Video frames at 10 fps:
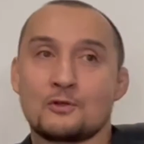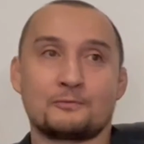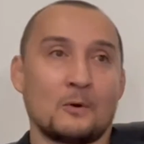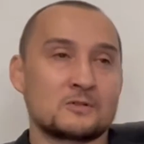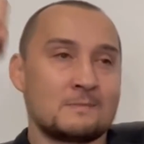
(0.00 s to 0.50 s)

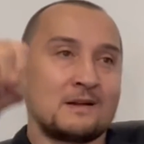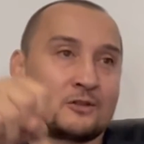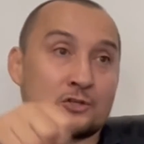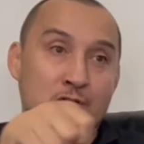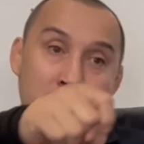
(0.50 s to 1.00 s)
throws them at
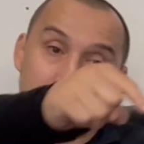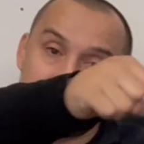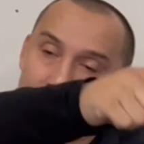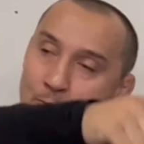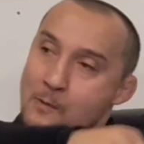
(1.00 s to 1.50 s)
the
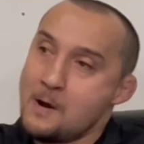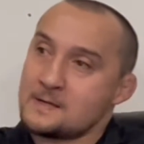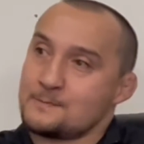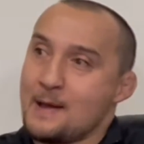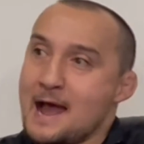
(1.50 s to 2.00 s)
judges and
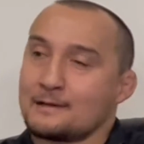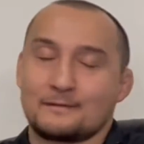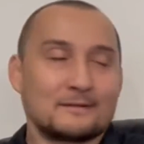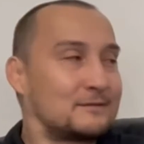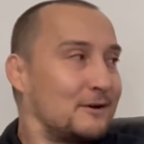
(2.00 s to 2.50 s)
walks back
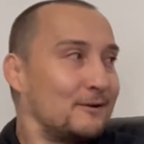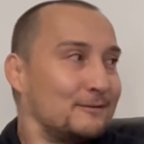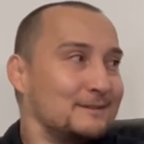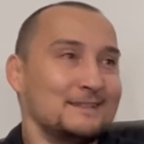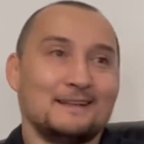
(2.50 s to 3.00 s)
to the
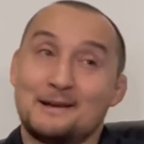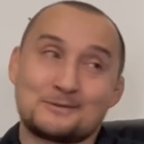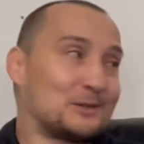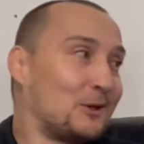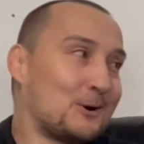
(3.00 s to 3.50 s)
tunnel. And it
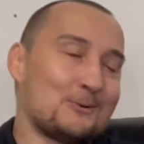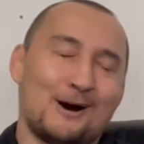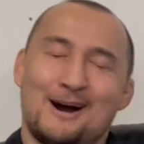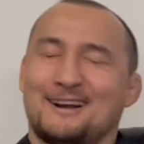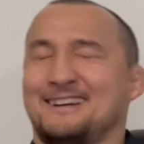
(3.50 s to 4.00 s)
was a long
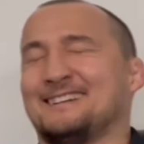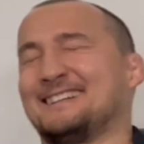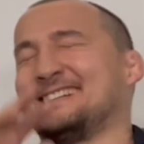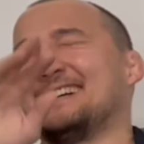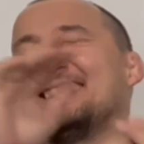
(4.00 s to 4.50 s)
walk.
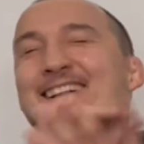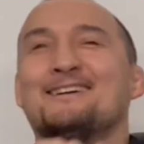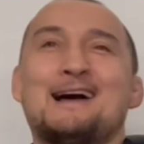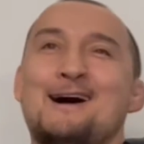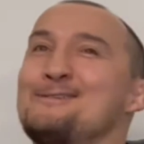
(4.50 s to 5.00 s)

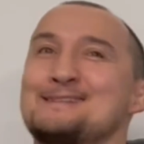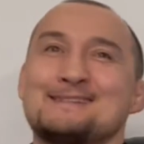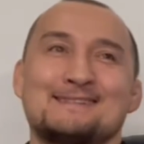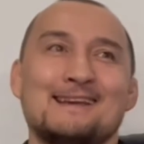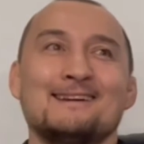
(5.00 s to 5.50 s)
That was
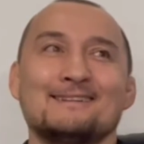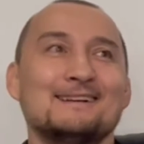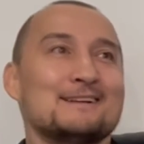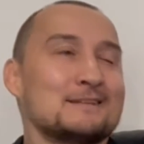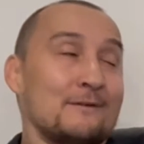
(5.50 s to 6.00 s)
insane.
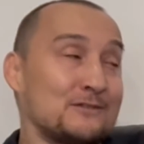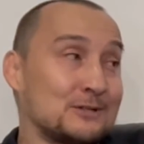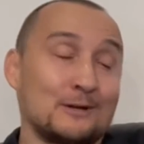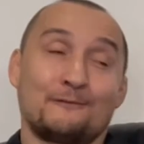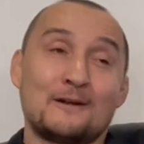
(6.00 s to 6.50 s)
Jeff is
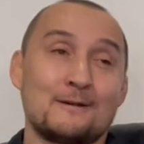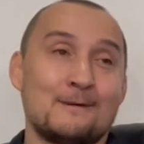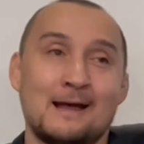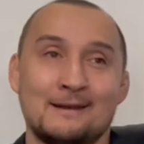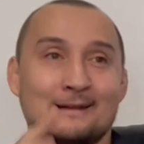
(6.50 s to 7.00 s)
a good friend of
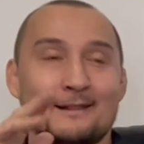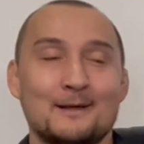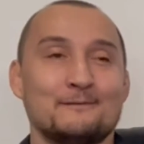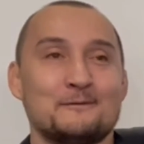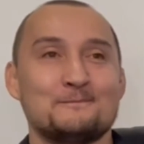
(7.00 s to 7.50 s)
mine. I
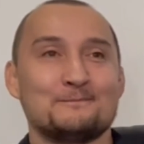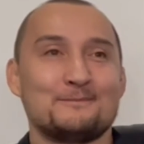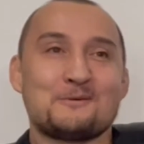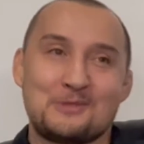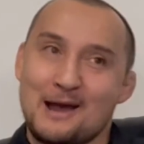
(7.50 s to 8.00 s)
love him,
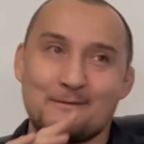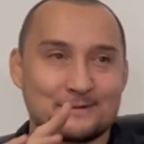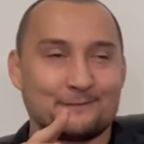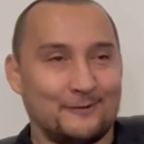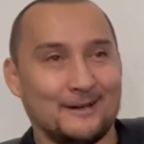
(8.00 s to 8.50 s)
but that
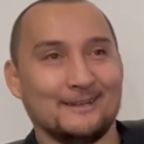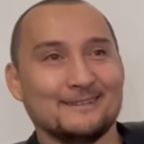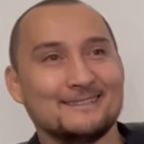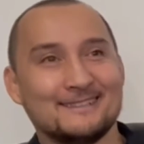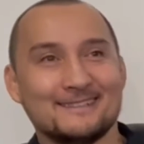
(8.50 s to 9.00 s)
was funny.
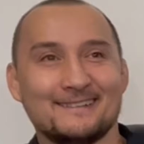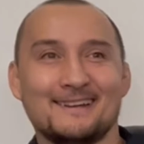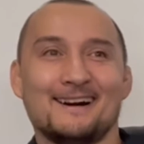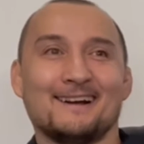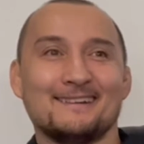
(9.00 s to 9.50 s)

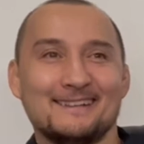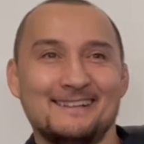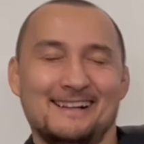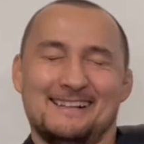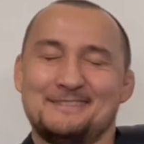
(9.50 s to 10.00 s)
Yeah.
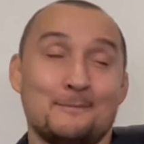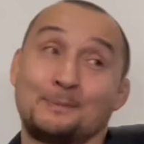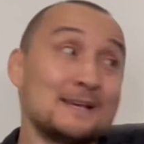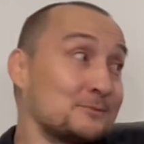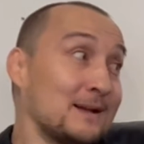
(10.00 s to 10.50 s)
The
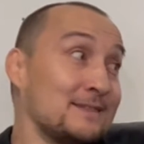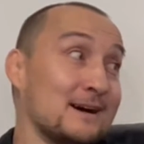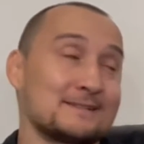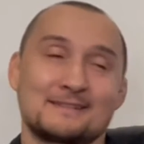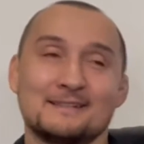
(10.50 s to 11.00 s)
place went nuts.